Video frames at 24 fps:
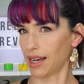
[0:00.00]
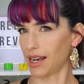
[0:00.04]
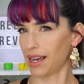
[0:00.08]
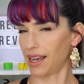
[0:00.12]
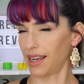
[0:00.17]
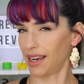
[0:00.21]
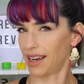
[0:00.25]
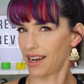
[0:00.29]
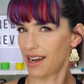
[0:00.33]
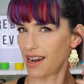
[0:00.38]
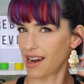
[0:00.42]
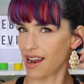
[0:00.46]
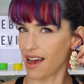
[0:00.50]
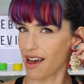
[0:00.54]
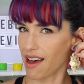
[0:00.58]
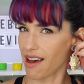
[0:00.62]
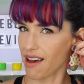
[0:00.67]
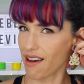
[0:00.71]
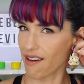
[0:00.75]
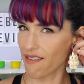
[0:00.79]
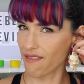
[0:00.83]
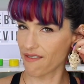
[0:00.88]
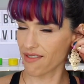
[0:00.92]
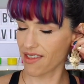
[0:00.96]
I
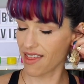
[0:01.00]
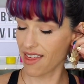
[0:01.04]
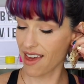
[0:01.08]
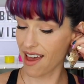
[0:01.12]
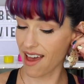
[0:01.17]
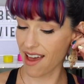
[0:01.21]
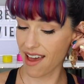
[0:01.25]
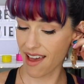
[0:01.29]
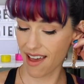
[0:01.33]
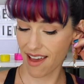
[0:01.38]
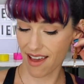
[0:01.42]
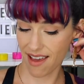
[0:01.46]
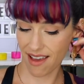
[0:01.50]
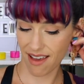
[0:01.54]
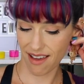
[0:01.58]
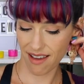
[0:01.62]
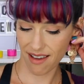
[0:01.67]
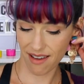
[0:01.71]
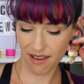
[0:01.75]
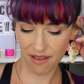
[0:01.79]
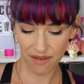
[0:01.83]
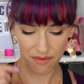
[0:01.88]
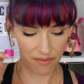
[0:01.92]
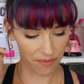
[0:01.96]
love
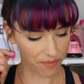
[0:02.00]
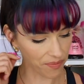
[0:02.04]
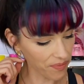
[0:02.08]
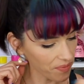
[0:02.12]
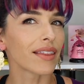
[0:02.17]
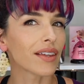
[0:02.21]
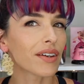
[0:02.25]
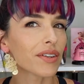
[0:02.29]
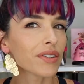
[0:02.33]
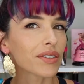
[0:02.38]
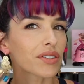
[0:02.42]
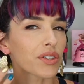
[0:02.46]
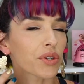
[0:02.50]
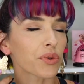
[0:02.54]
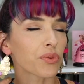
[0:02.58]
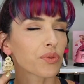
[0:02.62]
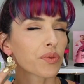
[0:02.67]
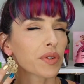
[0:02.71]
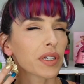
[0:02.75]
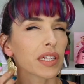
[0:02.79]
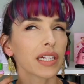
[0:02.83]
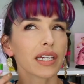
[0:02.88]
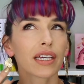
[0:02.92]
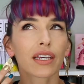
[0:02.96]
them. Those are
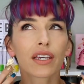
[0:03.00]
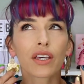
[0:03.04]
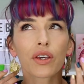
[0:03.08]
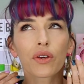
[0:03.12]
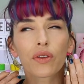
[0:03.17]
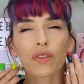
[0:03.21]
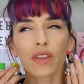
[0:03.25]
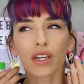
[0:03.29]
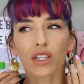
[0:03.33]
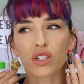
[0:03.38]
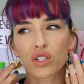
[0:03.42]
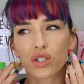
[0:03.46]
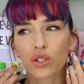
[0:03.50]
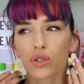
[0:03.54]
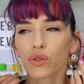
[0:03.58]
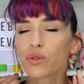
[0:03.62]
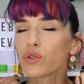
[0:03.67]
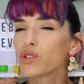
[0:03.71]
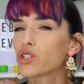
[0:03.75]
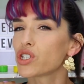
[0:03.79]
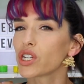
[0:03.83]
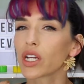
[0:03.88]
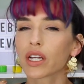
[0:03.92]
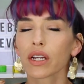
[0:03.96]
really cute. They do
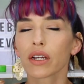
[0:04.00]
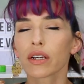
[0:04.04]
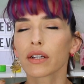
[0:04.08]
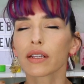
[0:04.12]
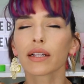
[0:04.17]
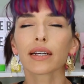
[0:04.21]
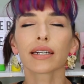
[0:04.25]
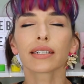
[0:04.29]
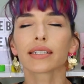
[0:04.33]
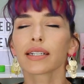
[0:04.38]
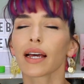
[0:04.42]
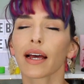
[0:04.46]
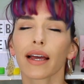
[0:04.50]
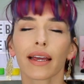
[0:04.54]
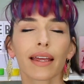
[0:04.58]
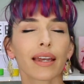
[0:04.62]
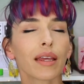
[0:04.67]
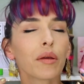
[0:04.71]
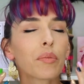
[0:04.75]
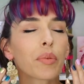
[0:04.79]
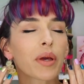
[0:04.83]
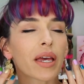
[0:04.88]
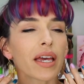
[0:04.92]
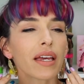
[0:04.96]
jingle a
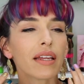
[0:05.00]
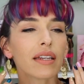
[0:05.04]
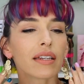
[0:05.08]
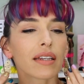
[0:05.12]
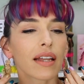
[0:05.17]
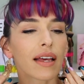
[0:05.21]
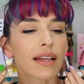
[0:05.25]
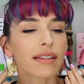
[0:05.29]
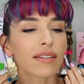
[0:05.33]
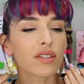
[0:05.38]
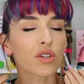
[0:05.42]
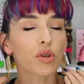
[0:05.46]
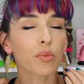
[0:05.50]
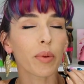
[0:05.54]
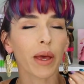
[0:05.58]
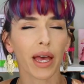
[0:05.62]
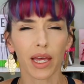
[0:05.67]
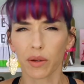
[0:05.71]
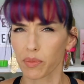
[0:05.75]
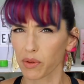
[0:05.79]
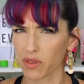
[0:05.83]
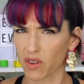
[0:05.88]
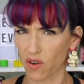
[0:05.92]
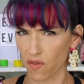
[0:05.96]
tiny bit, not too
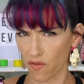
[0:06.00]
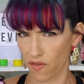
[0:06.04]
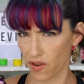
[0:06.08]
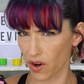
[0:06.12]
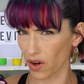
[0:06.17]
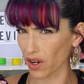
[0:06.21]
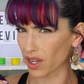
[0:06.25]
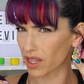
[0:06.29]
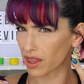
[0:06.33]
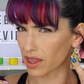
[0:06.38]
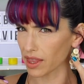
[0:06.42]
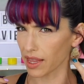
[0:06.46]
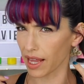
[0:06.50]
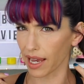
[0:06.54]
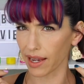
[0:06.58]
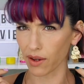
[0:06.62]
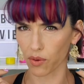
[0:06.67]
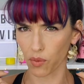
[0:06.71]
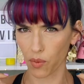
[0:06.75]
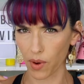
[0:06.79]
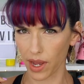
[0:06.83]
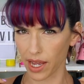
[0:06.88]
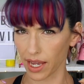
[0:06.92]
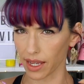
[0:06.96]
bad, but they're very
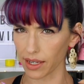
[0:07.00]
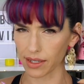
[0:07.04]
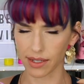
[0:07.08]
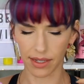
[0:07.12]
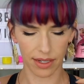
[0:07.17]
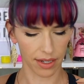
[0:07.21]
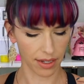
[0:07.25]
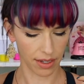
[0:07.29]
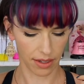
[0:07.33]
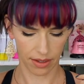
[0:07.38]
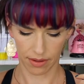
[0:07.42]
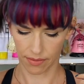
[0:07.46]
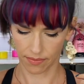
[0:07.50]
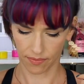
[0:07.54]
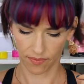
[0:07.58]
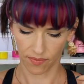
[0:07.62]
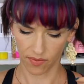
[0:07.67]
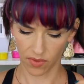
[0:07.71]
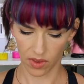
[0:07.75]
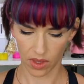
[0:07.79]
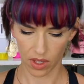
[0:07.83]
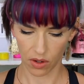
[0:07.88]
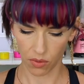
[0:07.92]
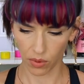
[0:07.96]
lightweight.
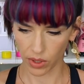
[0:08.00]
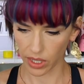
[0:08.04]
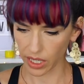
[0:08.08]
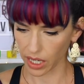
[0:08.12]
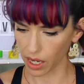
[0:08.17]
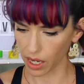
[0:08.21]
They're really